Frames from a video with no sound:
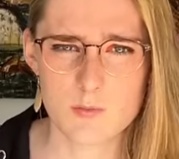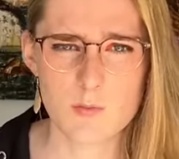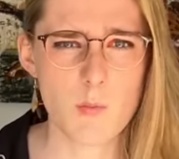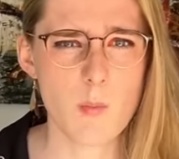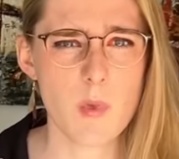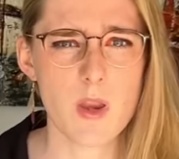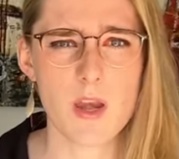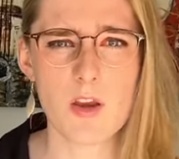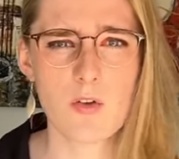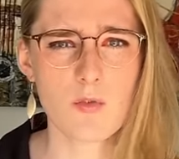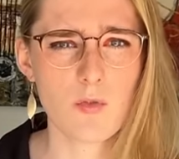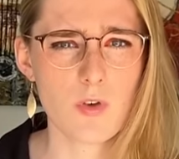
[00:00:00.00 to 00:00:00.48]

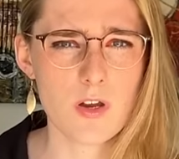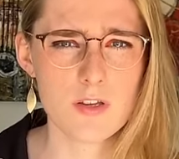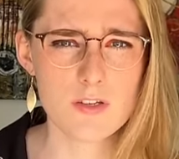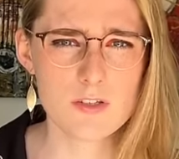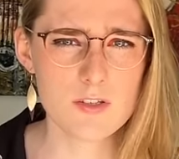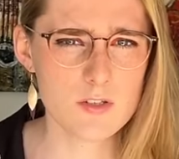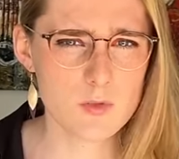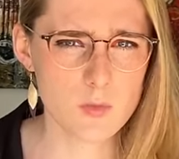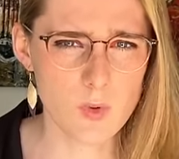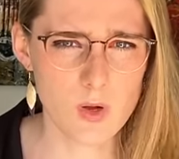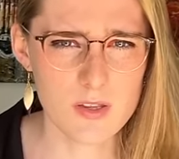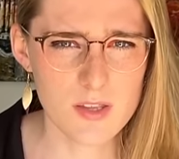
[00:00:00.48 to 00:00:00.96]
Many
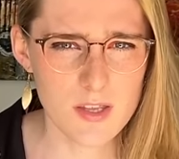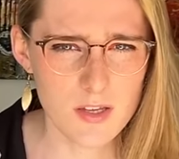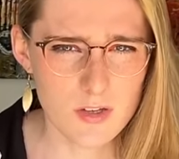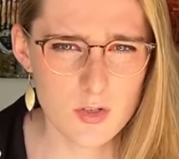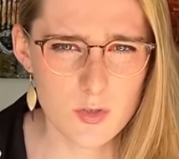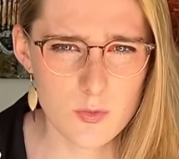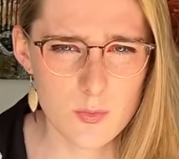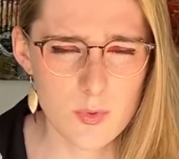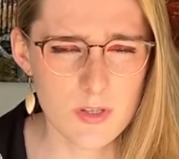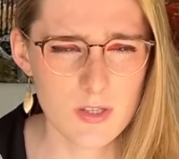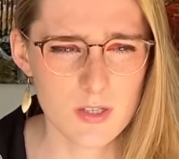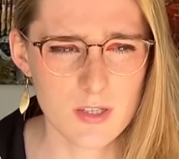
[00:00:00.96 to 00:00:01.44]
reasons why that
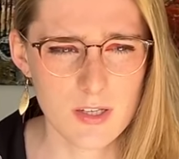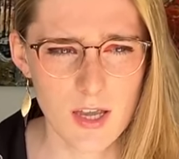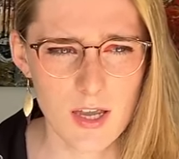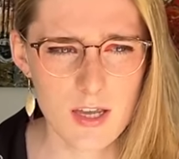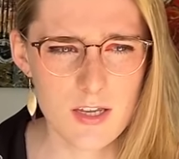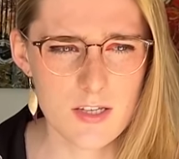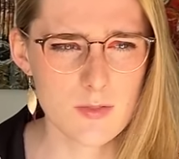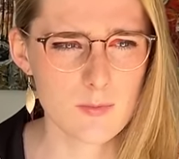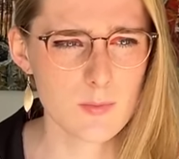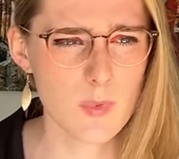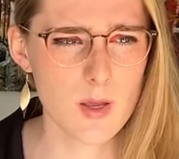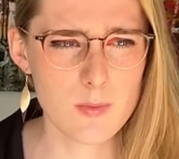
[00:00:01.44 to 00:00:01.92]
could be the
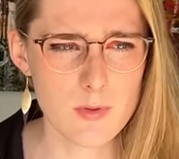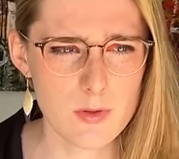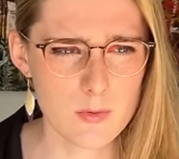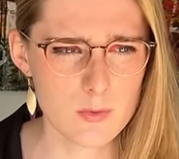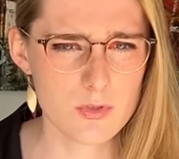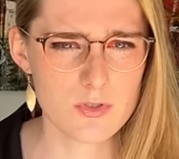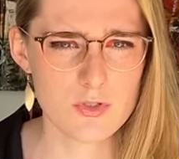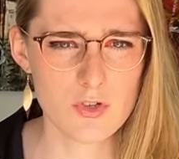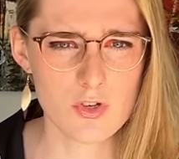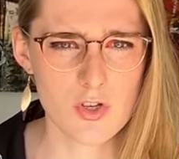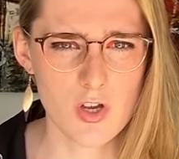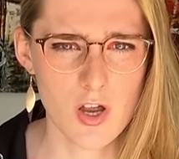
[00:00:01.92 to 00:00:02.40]
case. Maybe it
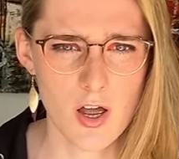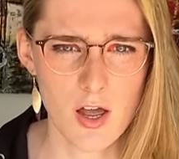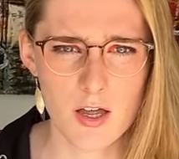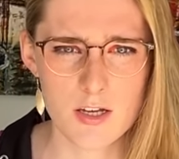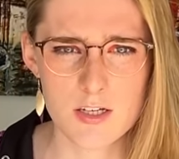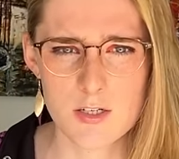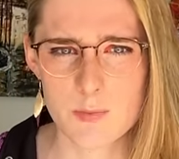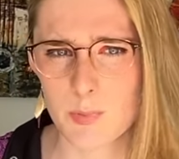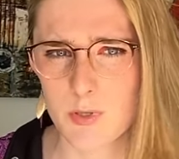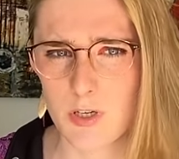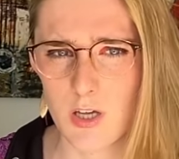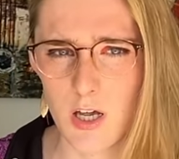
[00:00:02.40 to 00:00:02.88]
was just
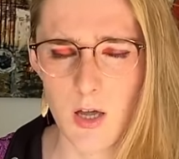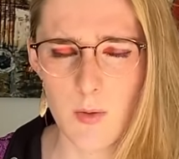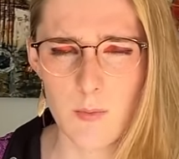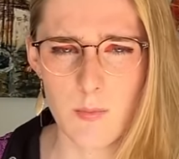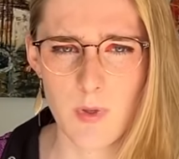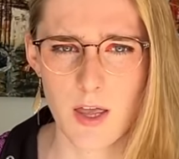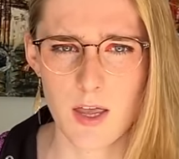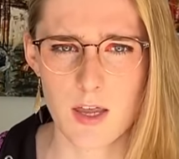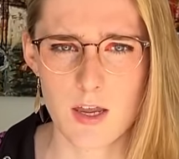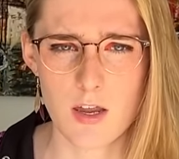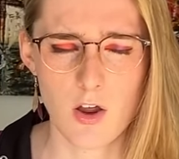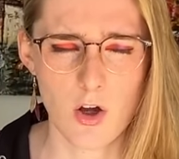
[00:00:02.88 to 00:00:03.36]
hard to become
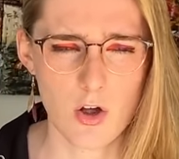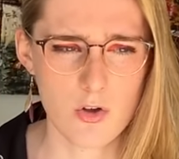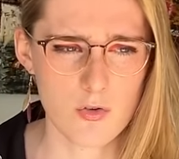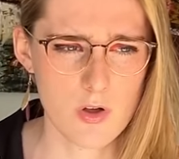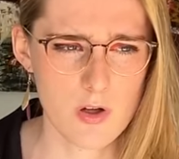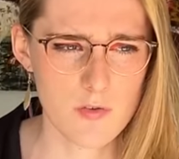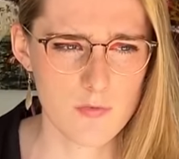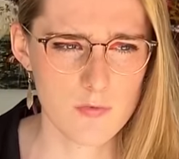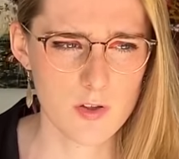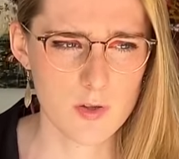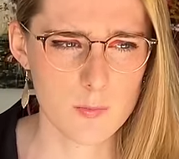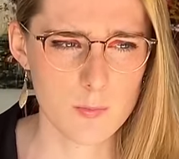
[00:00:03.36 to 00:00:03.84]
a
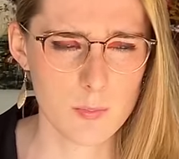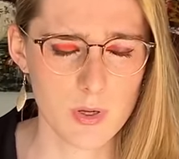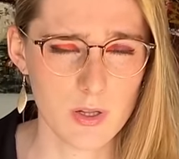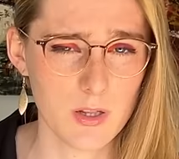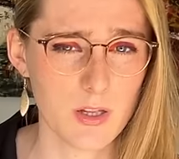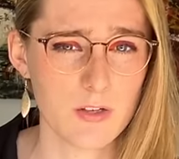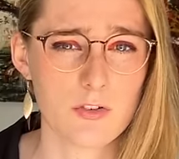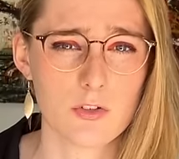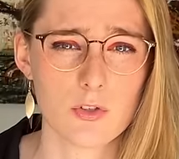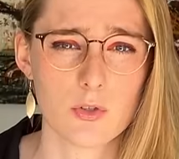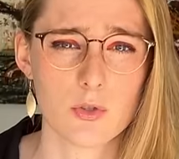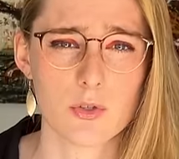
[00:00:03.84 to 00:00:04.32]
horrific
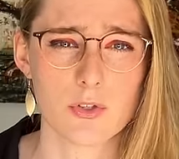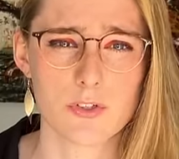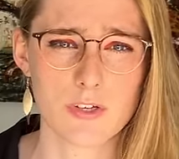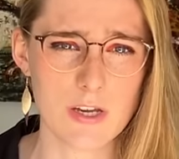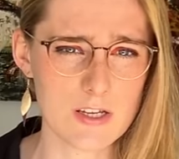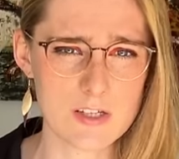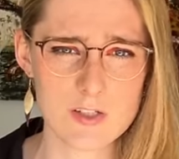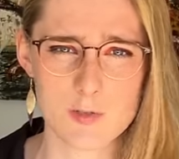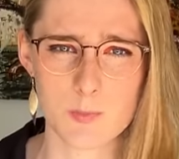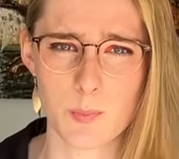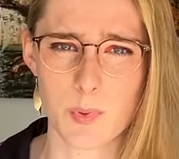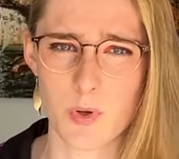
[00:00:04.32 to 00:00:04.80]
political
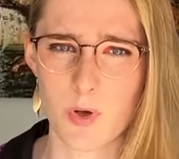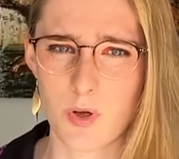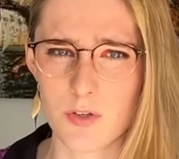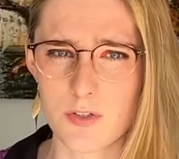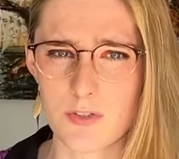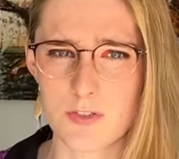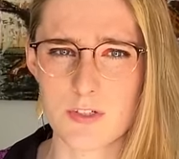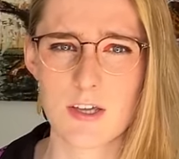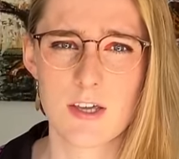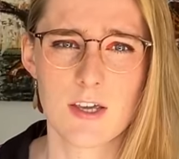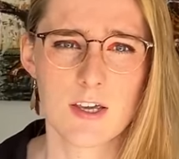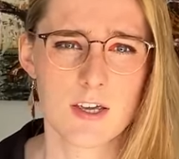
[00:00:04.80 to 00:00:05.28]
despot
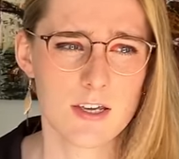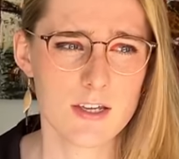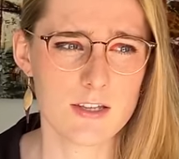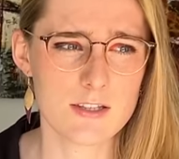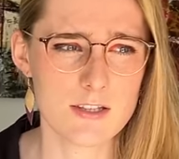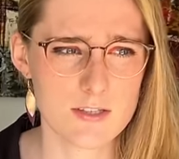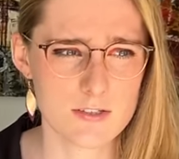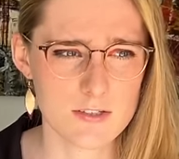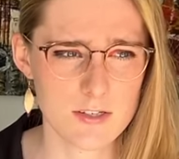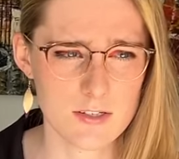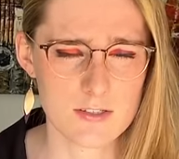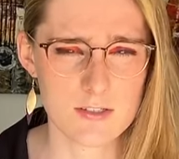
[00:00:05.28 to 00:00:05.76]
in
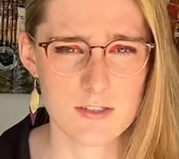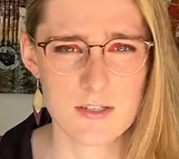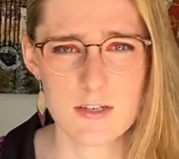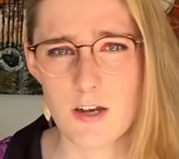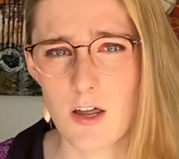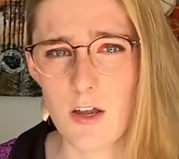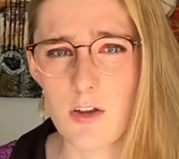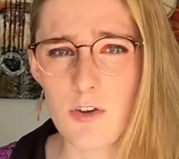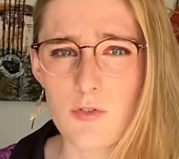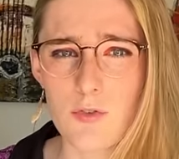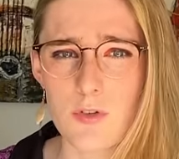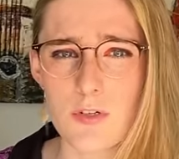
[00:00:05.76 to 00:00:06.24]
the
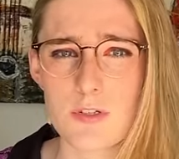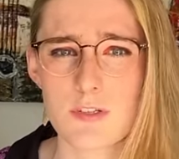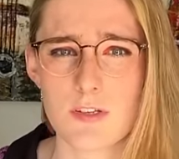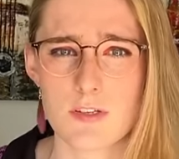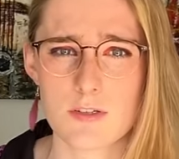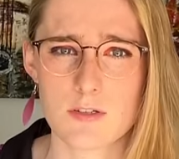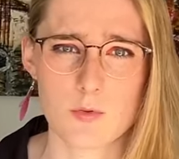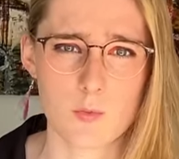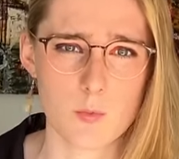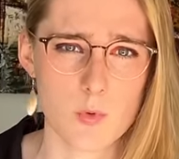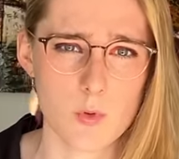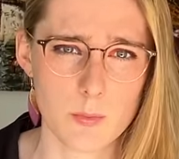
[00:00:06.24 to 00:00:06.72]
1600s
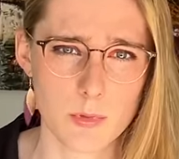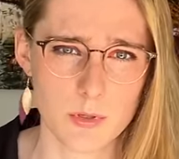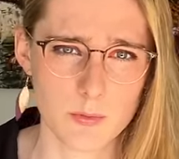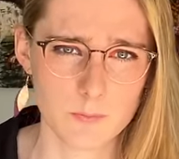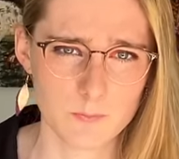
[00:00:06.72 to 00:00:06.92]
as a woman.